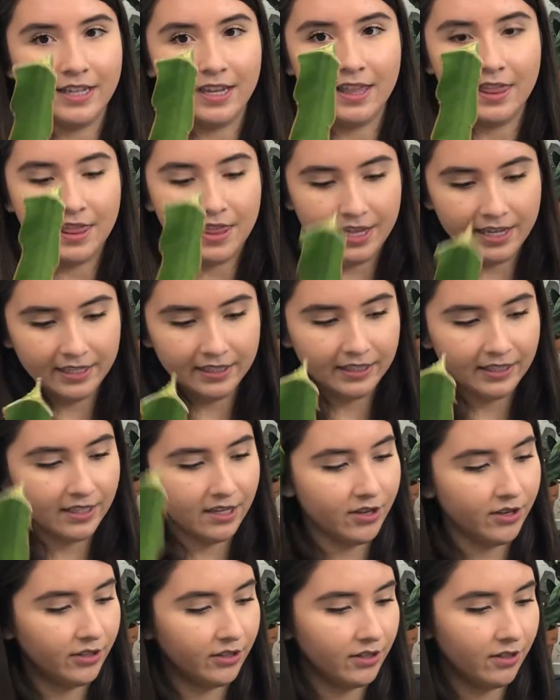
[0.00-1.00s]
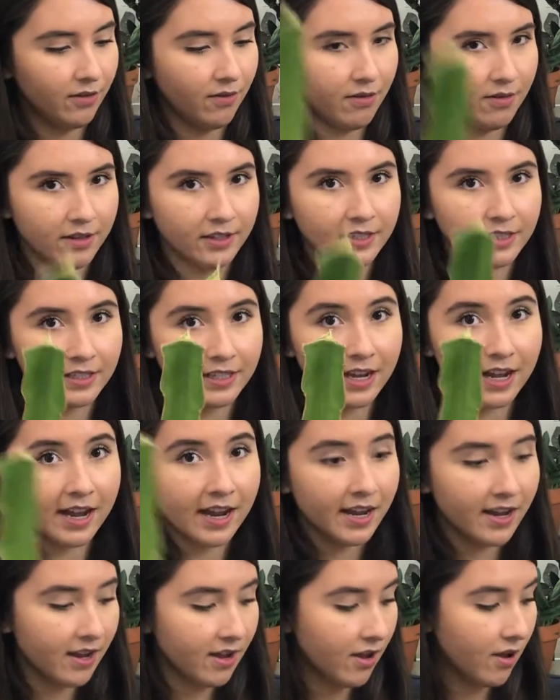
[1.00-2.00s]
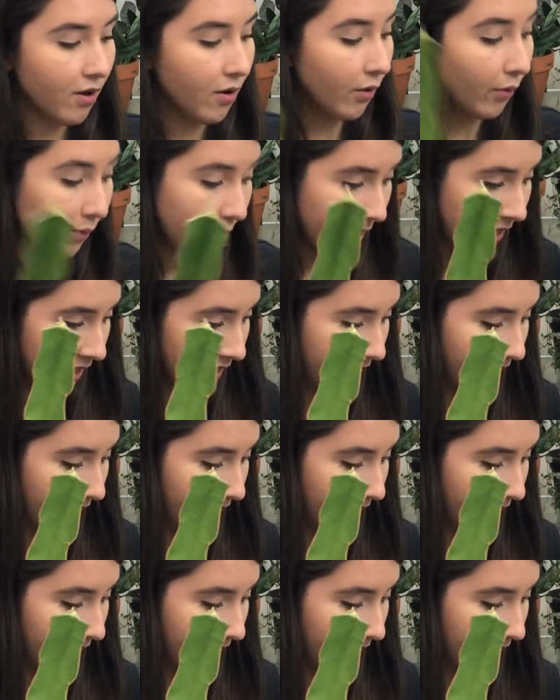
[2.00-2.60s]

calloused over plant